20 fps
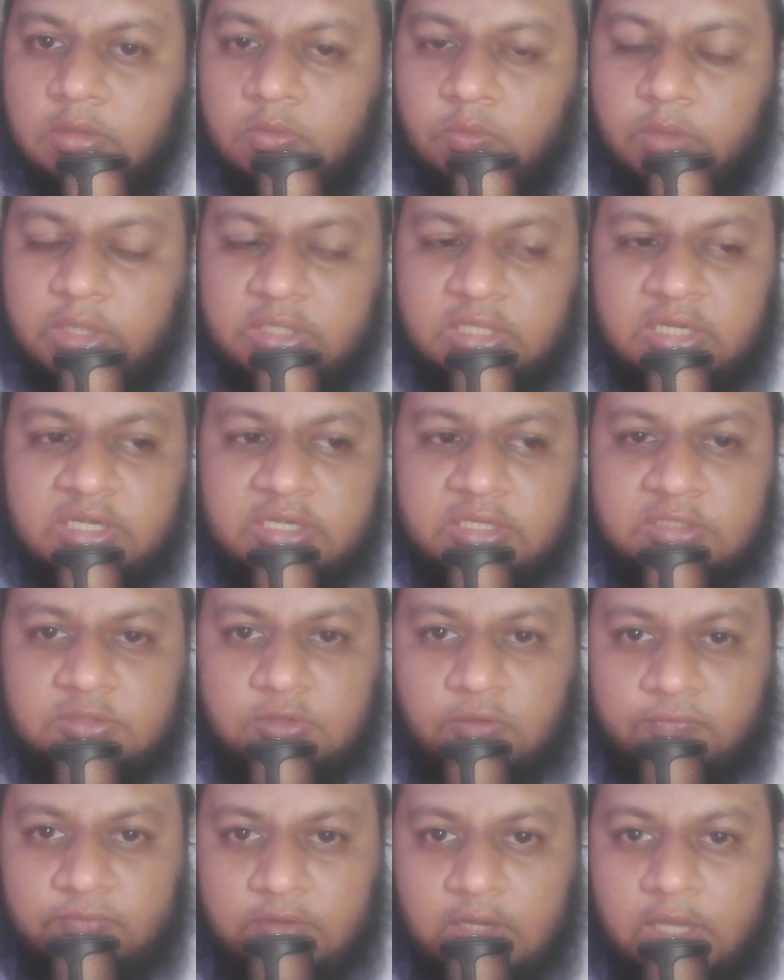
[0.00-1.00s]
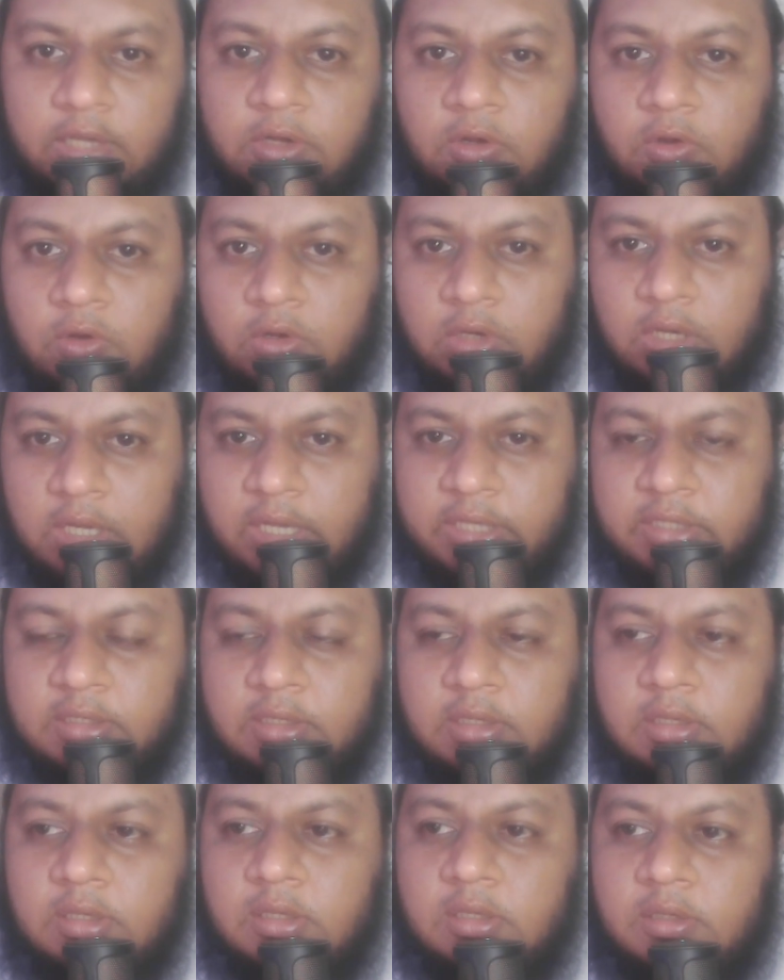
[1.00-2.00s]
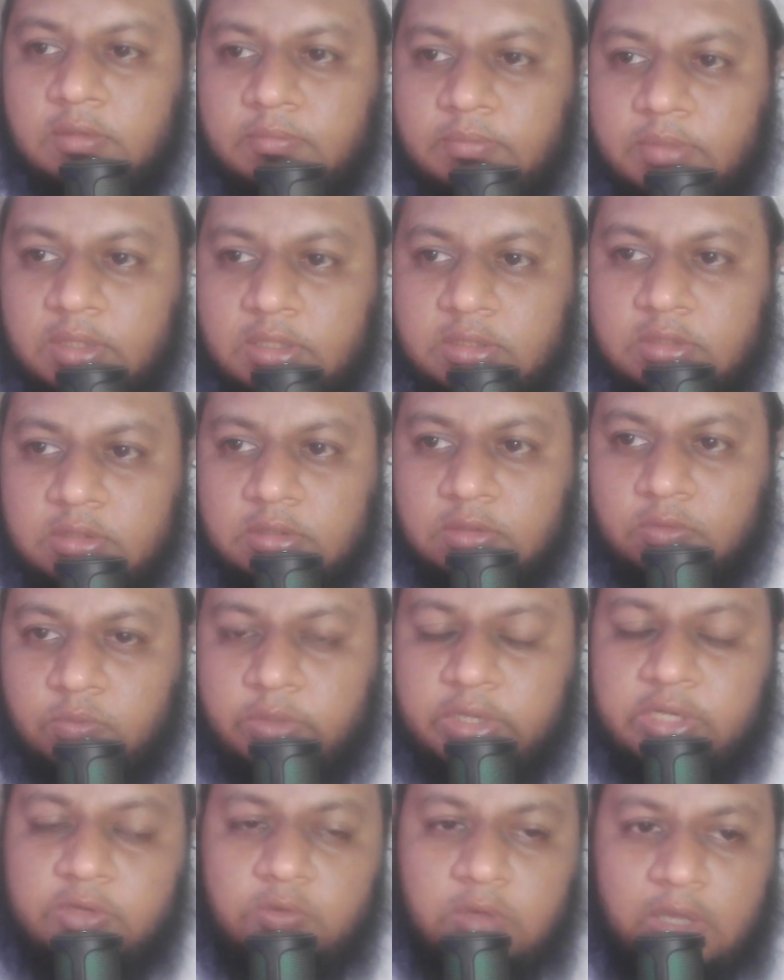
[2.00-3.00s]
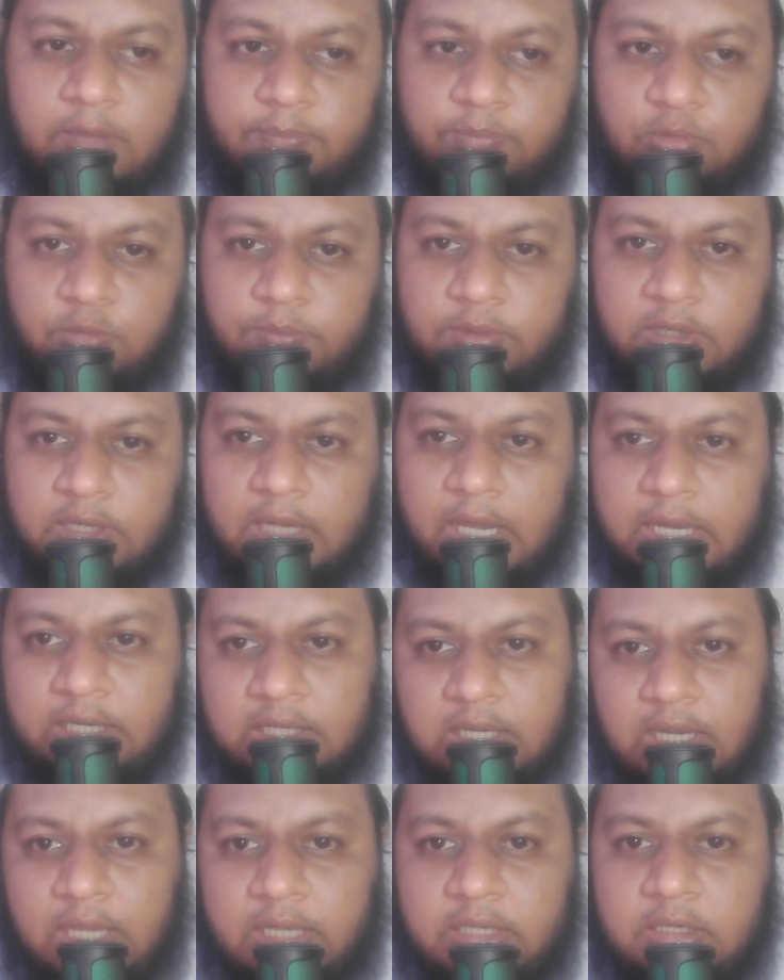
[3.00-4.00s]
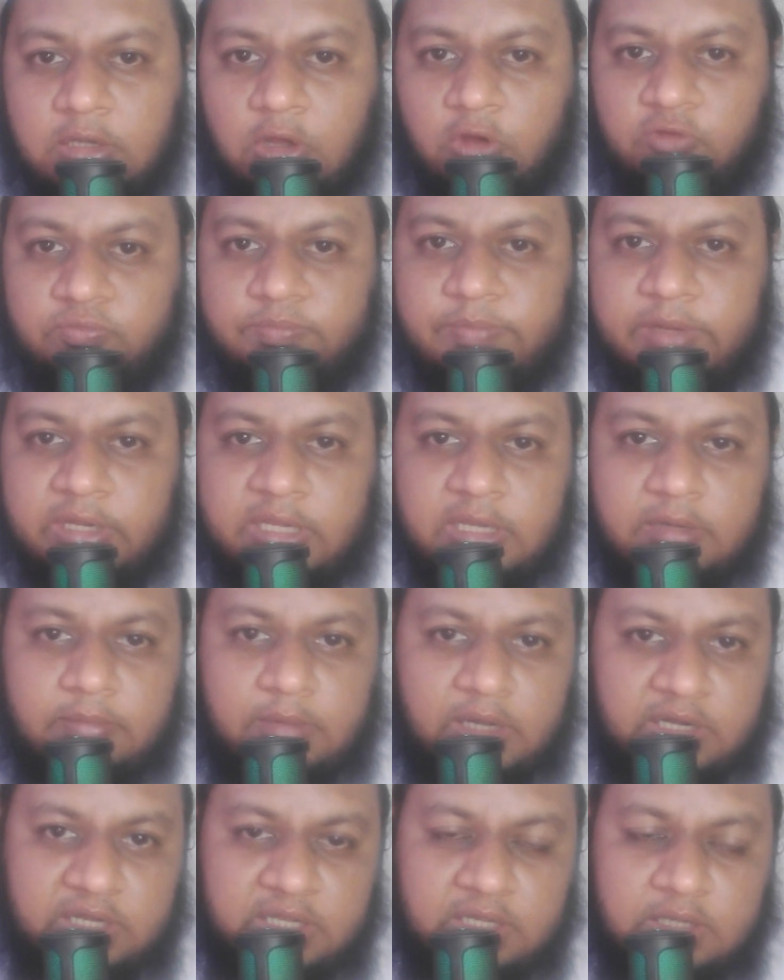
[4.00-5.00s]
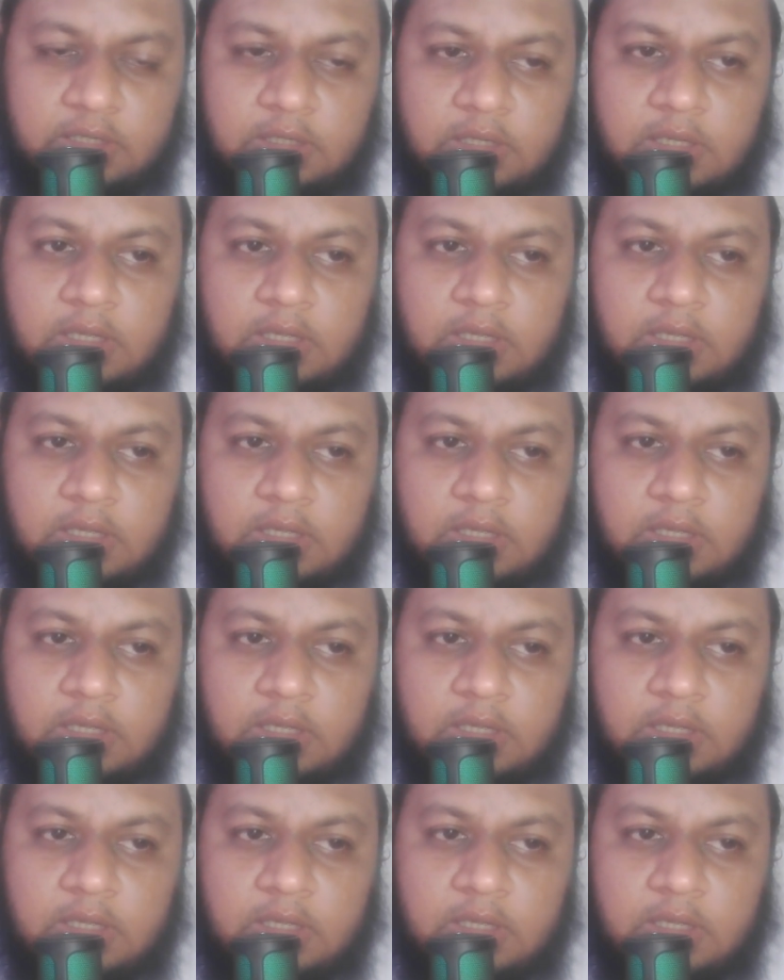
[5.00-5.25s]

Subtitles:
whether it is offline or online, but when you have proper guideline of making money